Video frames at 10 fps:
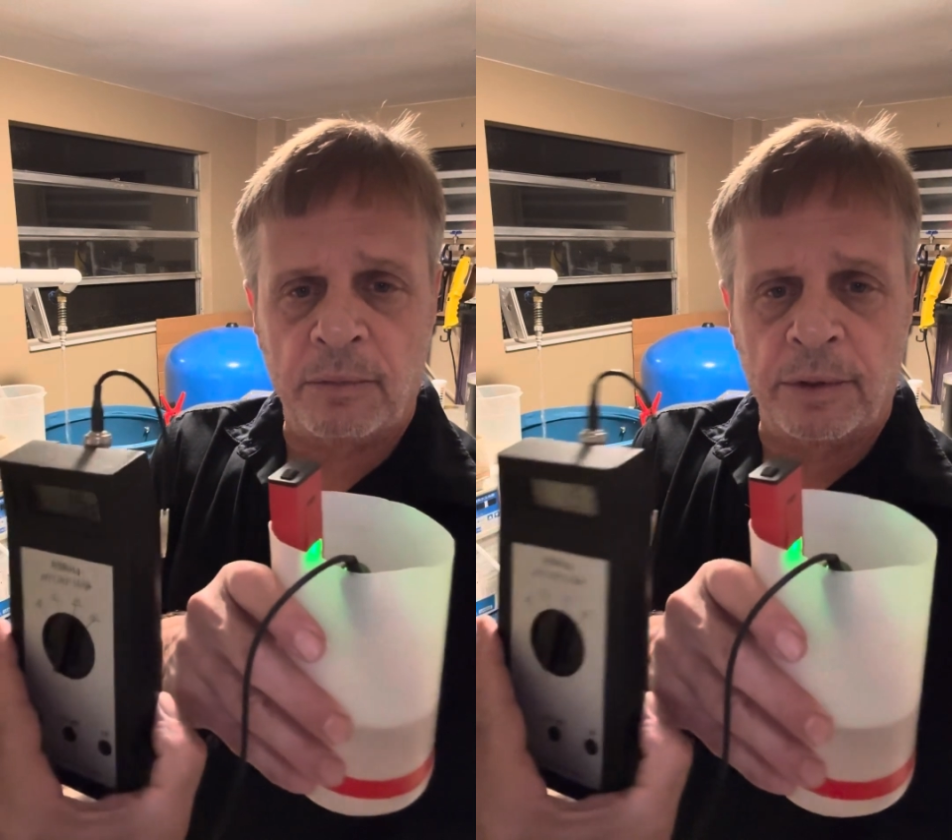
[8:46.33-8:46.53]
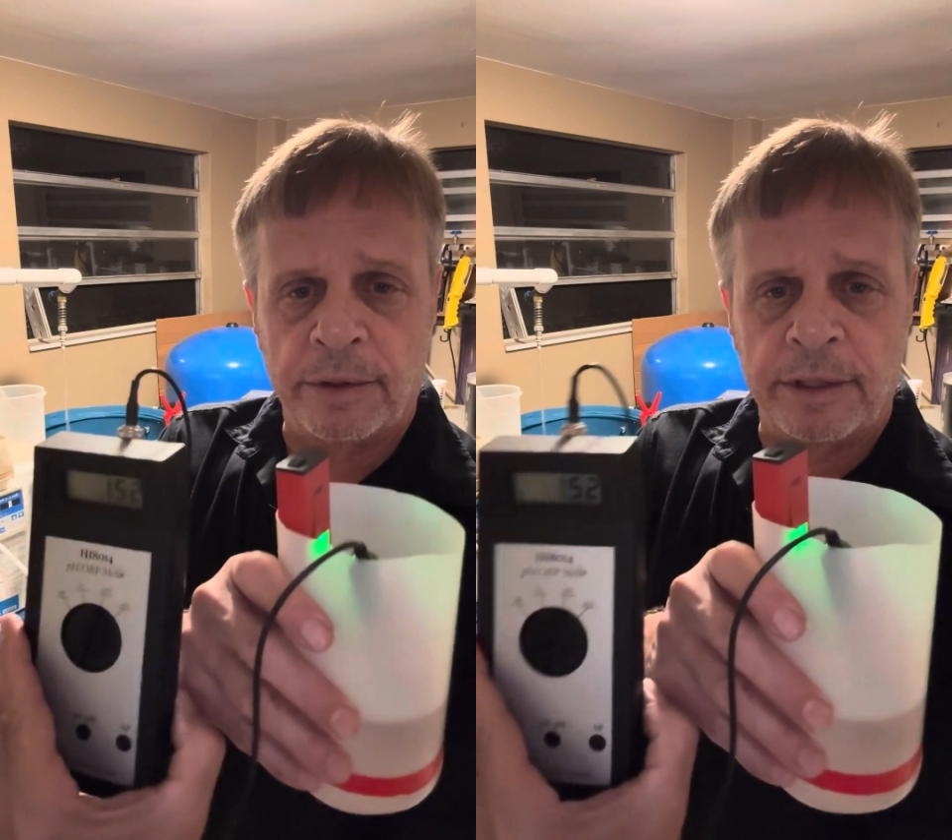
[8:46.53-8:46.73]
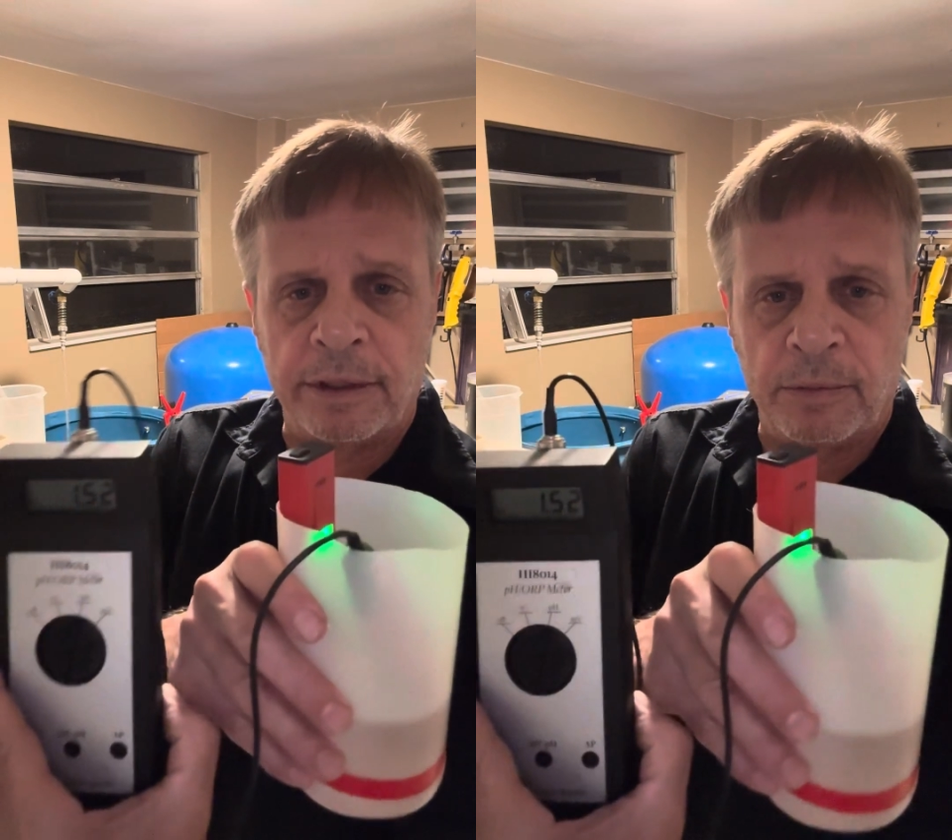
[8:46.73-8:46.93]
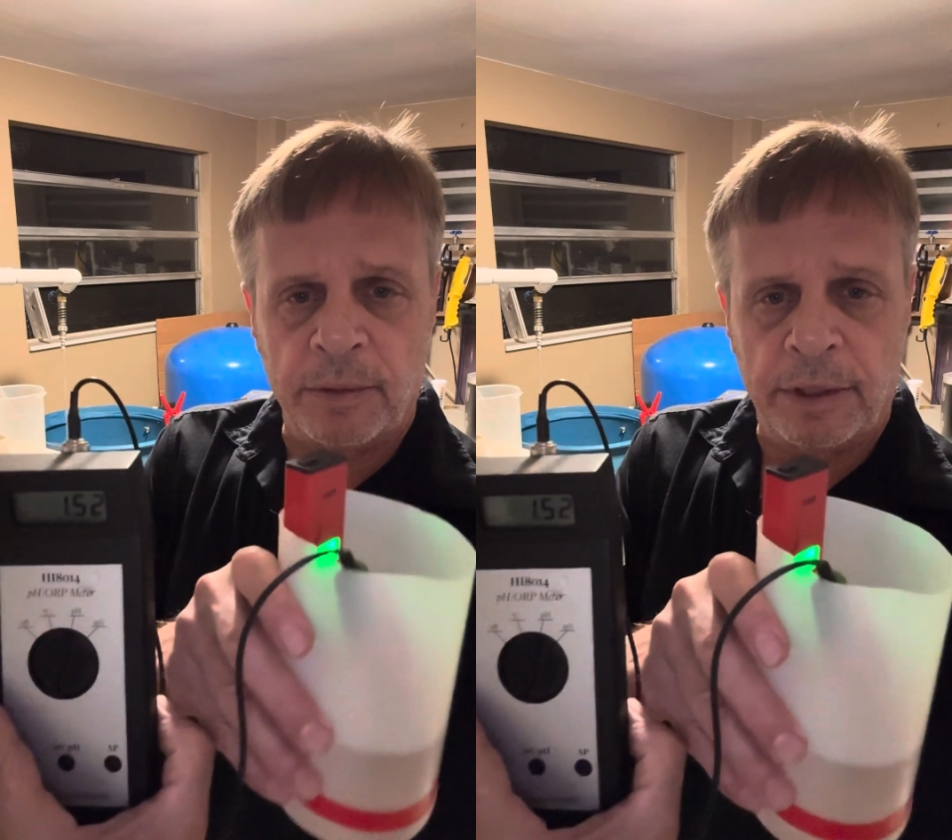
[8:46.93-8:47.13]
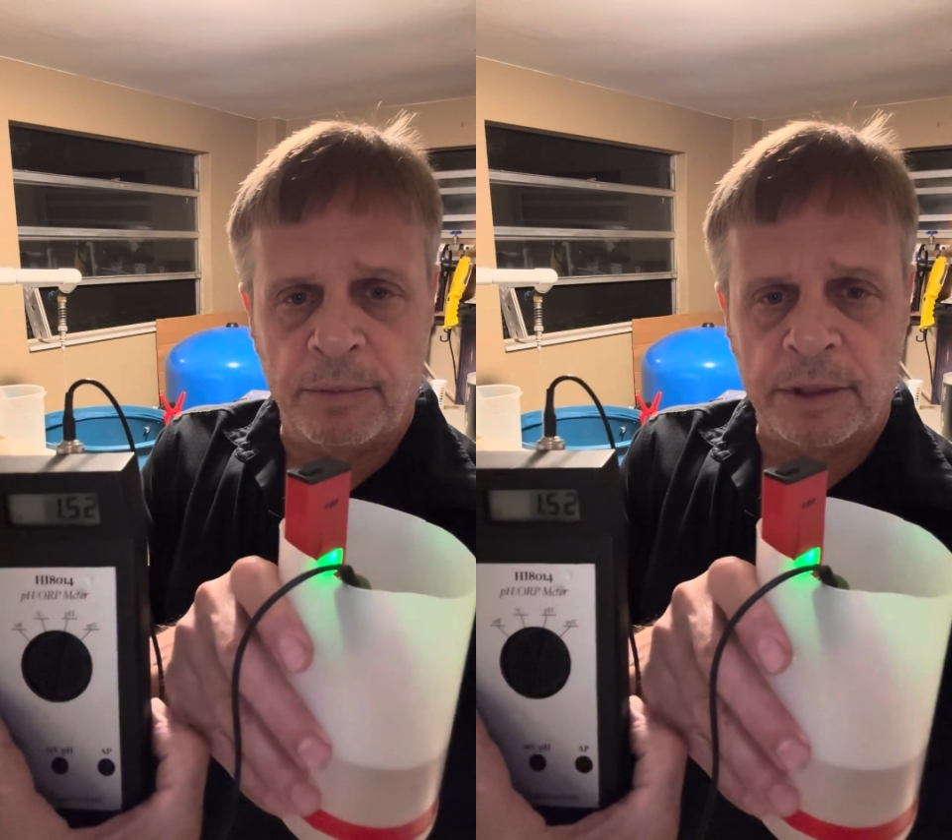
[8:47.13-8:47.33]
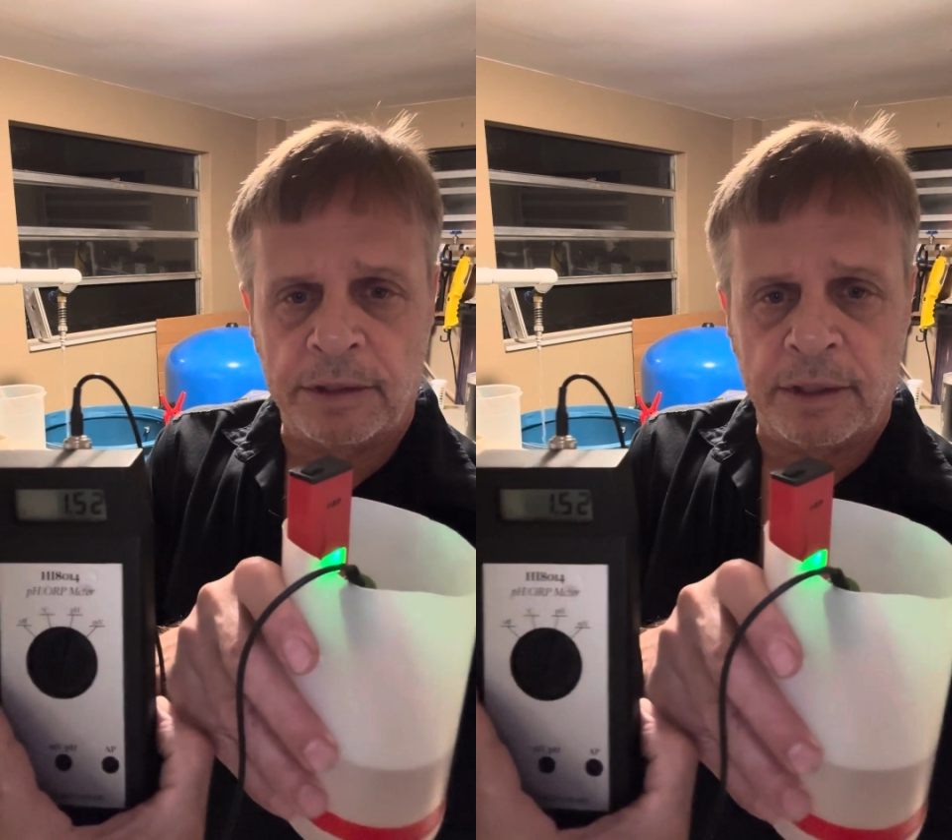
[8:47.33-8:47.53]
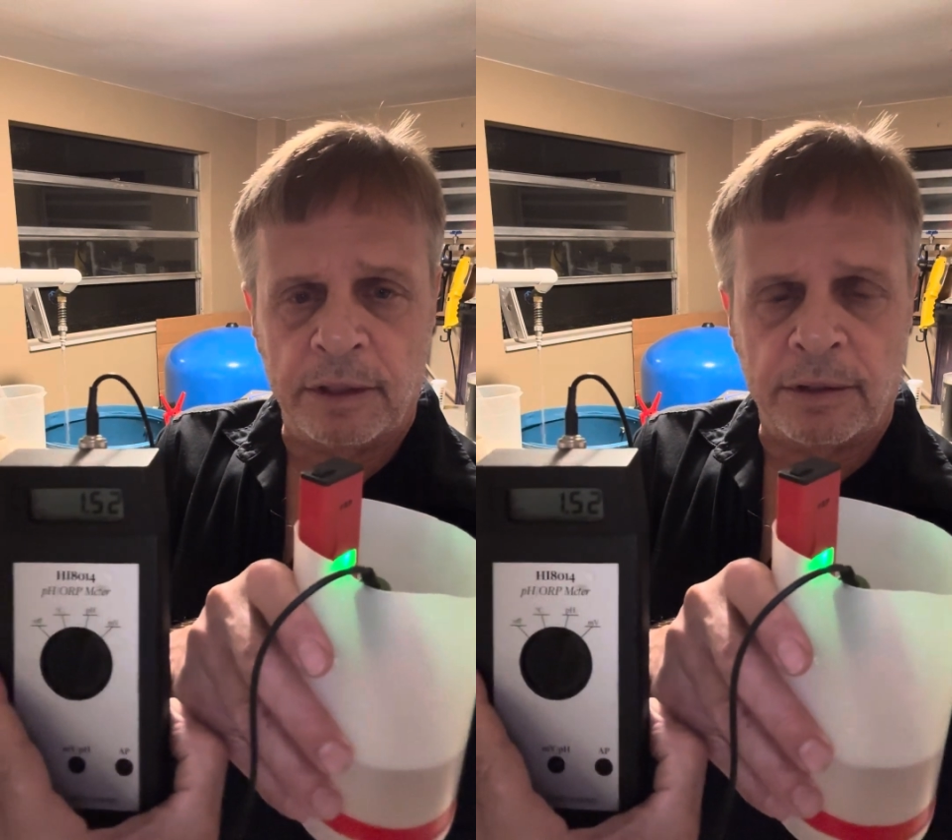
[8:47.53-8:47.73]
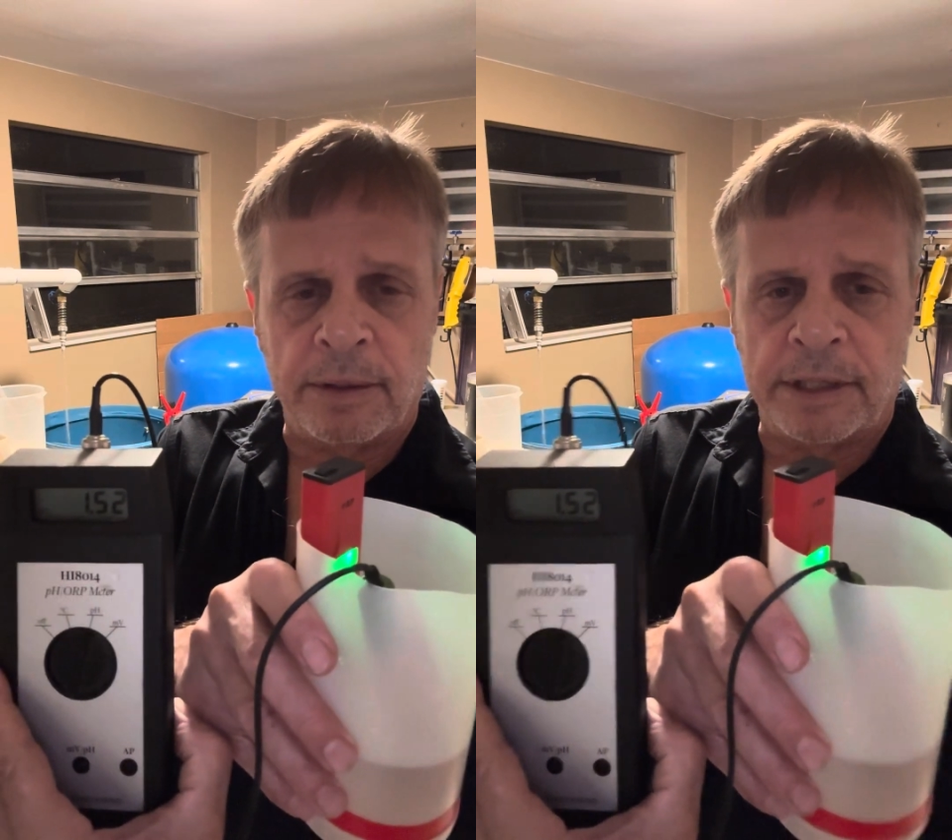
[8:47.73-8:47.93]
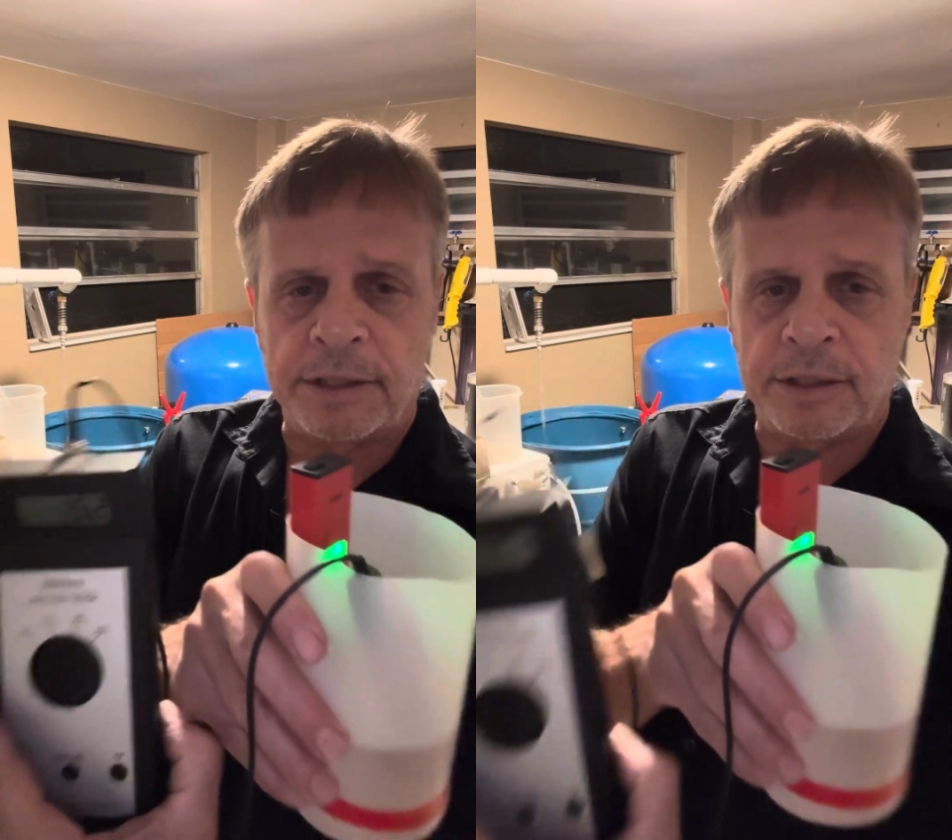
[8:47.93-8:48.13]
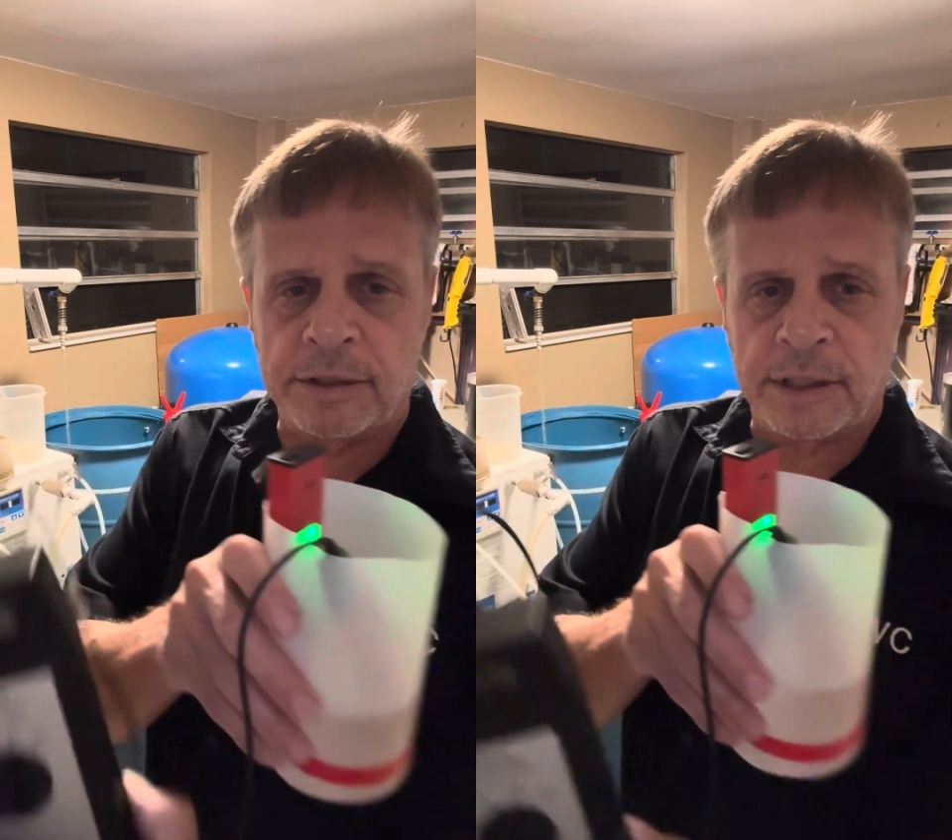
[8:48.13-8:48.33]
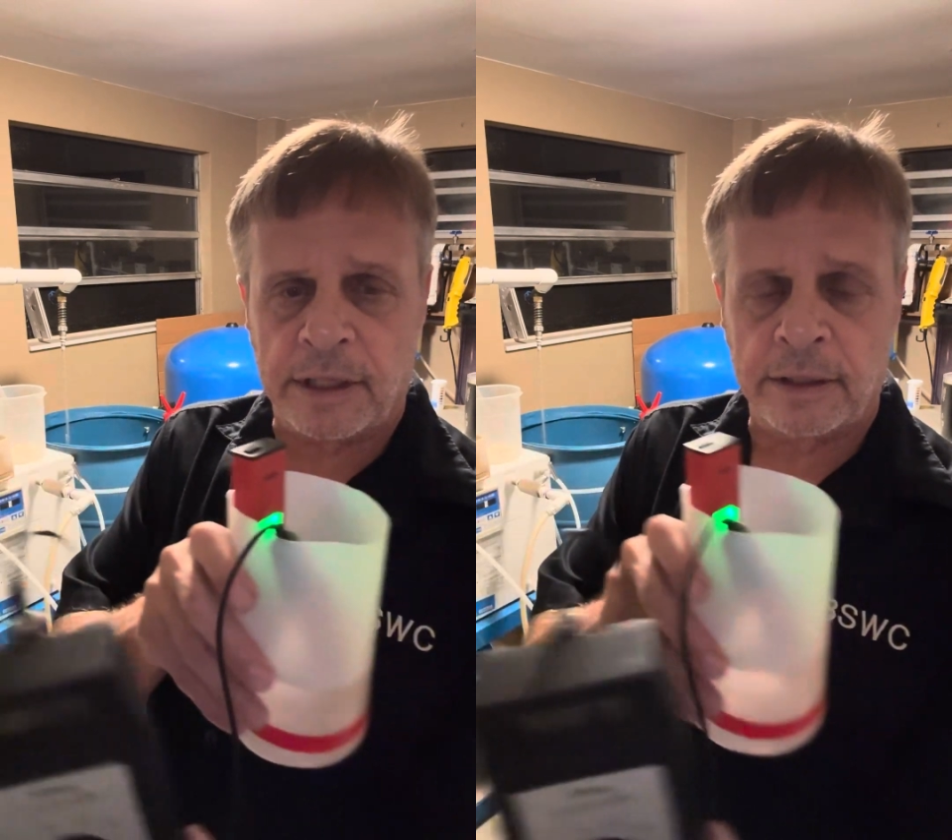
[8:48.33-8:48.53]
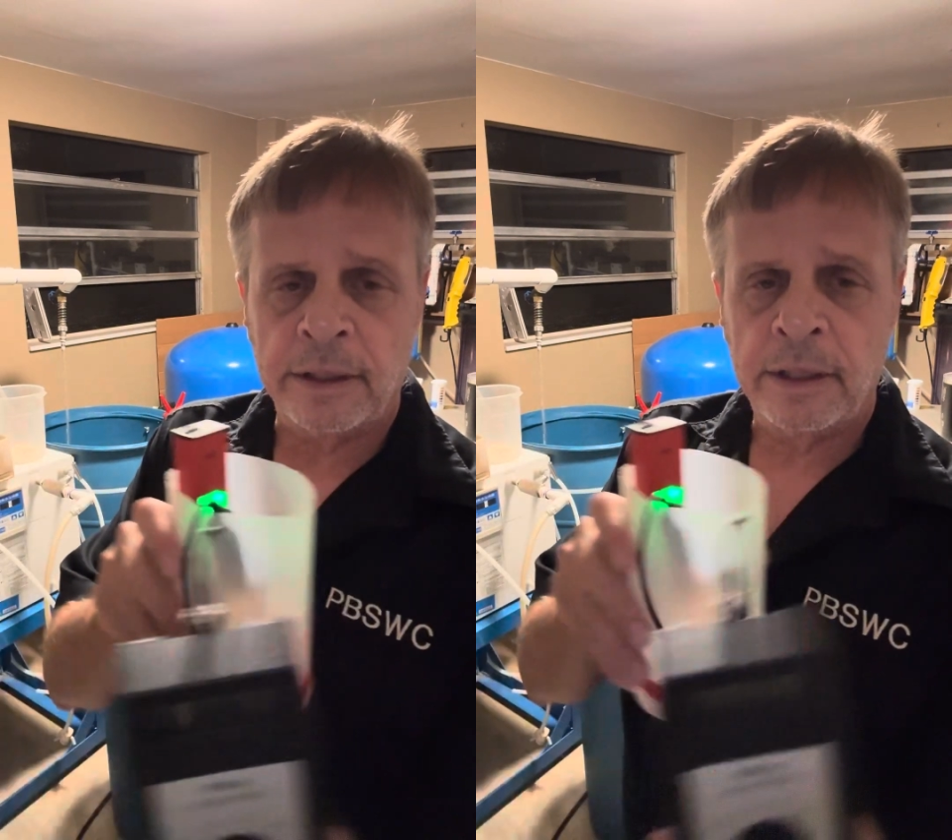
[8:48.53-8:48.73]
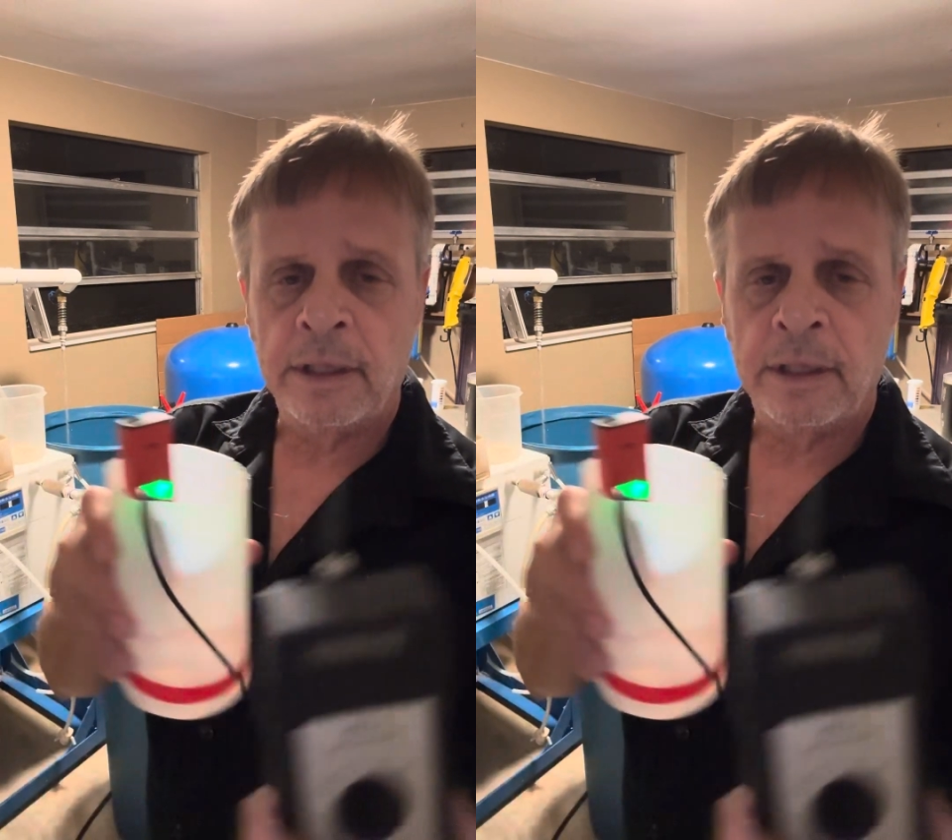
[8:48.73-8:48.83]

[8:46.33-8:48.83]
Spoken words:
working and what the corrections are.